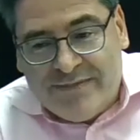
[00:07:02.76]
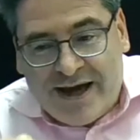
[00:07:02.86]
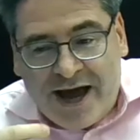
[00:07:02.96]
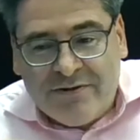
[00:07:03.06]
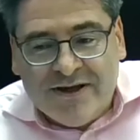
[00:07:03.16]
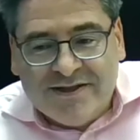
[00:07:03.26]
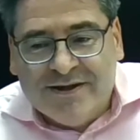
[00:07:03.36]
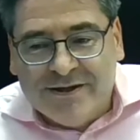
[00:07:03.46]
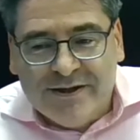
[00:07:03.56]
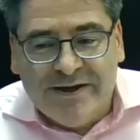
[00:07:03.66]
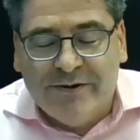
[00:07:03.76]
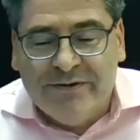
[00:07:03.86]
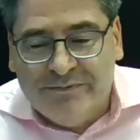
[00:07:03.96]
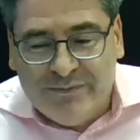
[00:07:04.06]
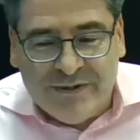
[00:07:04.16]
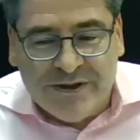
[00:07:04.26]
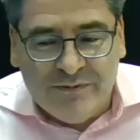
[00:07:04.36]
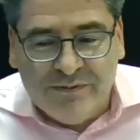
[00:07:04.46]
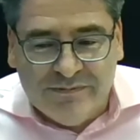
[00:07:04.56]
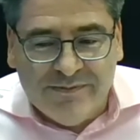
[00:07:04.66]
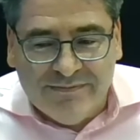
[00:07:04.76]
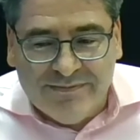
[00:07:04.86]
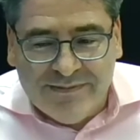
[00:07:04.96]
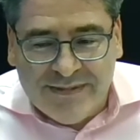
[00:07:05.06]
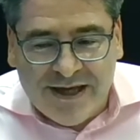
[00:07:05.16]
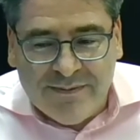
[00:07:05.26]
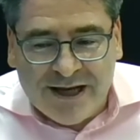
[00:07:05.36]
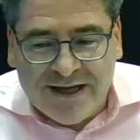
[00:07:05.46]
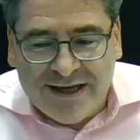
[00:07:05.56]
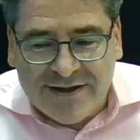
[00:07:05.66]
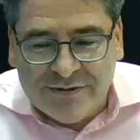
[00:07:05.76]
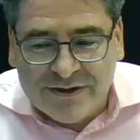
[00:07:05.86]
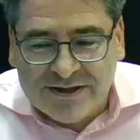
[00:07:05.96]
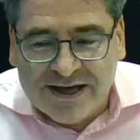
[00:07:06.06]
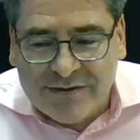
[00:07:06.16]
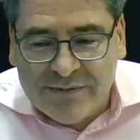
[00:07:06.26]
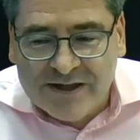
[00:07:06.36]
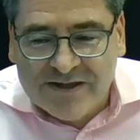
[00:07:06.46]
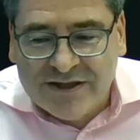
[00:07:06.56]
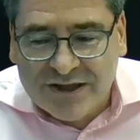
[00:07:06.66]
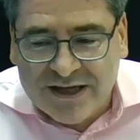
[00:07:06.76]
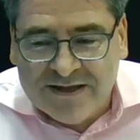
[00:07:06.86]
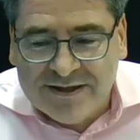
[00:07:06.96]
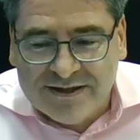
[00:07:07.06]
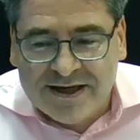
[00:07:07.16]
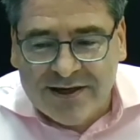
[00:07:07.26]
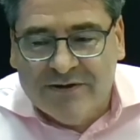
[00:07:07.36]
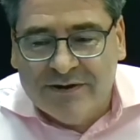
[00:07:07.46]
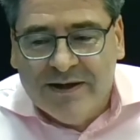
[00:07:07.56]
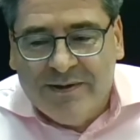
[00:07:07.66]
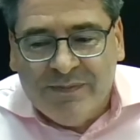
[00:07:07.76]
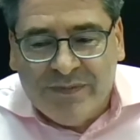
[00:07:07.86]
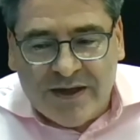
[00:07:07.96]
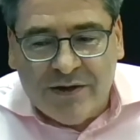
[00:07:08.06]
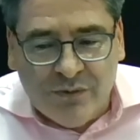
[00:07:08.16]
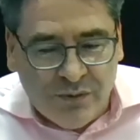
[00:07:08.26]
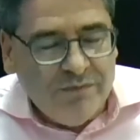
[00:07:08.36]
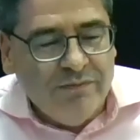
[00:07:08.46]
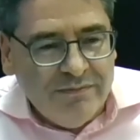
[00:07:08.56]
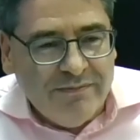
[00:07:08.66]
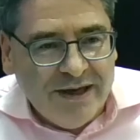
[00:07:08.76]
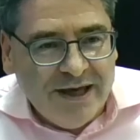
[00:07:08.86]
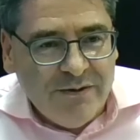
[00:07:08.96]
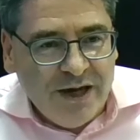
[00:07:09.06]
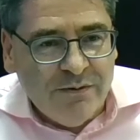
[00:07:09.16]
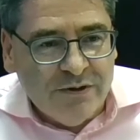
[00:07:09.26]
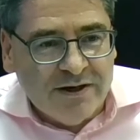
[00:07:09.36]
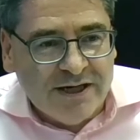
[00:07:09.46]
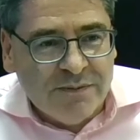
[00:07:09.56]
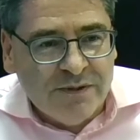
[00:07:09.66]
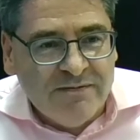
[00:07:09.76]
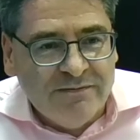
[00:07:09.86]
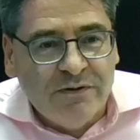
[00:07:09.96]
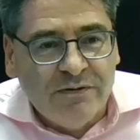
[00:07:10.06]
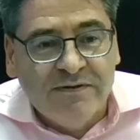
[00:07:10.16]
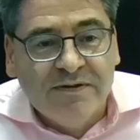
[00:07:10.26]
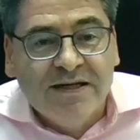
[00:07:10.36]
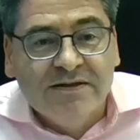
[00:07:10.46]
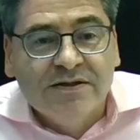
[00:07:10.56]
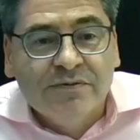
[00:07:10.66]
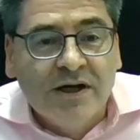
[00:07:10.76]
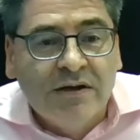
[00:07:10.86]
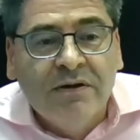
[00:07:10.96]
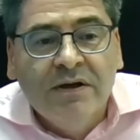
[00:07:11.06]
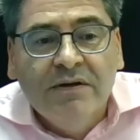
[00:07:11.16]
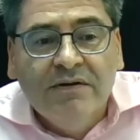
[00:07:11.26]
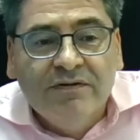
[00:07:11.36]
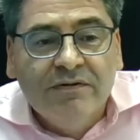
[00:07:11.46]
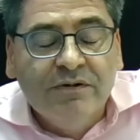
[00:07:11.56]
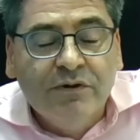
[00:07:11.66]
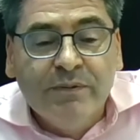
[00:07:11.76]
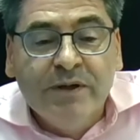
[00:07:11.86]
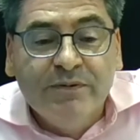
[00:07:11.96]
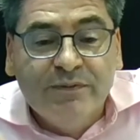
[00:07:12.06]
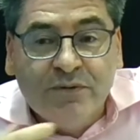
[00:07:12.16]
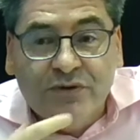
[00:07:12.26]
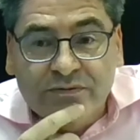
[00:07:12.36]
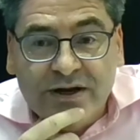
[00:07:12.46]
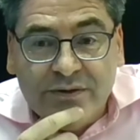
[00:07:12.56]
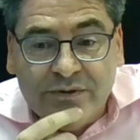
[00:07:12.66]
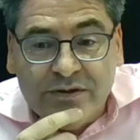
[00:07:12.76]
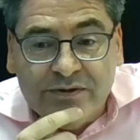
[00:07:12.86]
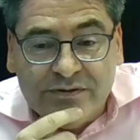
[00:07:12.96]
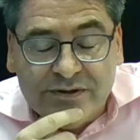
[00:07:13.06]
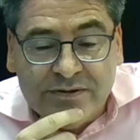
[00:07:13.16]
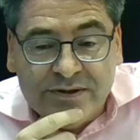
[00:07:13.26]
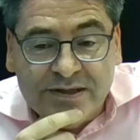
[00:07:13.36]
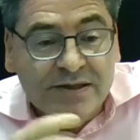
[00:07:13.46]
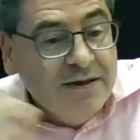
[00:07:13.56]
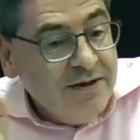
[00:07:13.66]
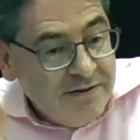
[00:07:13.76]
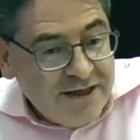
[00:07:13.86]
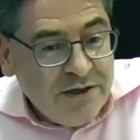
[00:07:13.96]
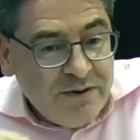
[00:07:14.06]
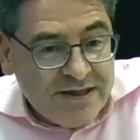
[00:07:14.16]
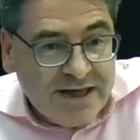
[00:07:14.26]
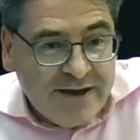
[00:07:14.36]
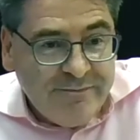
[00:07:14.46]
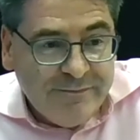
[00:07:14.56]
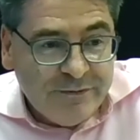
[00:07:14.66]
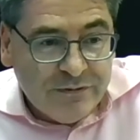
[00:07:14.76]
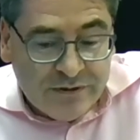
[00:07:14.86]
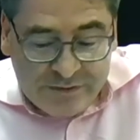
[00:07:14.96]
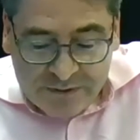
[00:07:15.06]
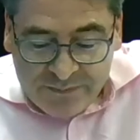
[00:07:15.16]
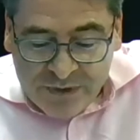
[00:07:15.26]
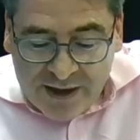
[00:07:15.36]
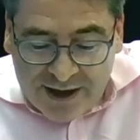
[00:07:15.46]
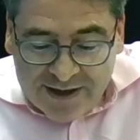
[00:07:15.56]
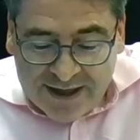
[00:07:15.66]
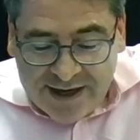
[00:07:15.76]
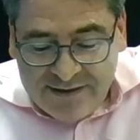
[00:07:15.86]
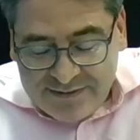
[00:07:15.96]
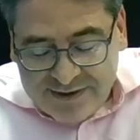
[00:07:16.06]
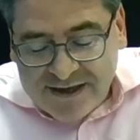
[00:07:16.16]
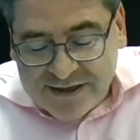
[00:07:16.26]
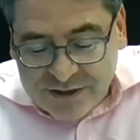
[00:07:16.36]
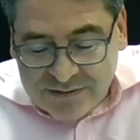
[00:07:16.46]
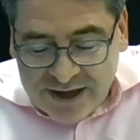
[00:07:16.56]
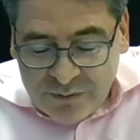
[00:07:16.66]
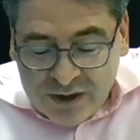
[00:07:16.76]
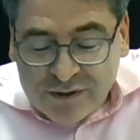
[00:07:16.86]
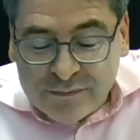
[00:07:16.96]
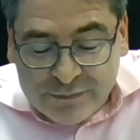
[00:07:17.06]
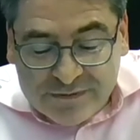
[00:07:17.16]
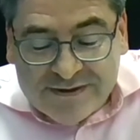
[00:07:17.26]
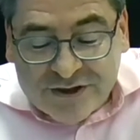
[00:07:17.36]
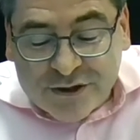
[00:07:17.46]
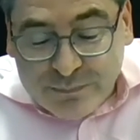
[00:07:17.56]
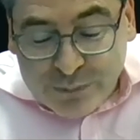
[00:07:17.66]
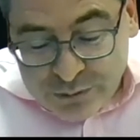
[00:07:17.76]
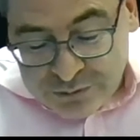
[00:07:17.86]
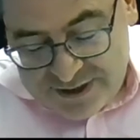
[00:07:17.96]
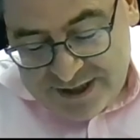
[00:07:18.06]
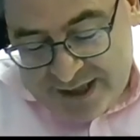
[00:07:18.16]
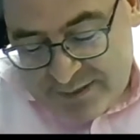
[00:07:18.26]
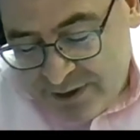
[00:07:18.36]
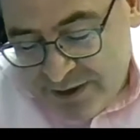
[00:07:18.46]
Ari's, you know, emailing into us now, messaging in to say, look, you know, he would like to be involved in things as well. So we've got people from all around the world that are doing this. Thank you once again for all of you. And again, thanks to our wonderful support team.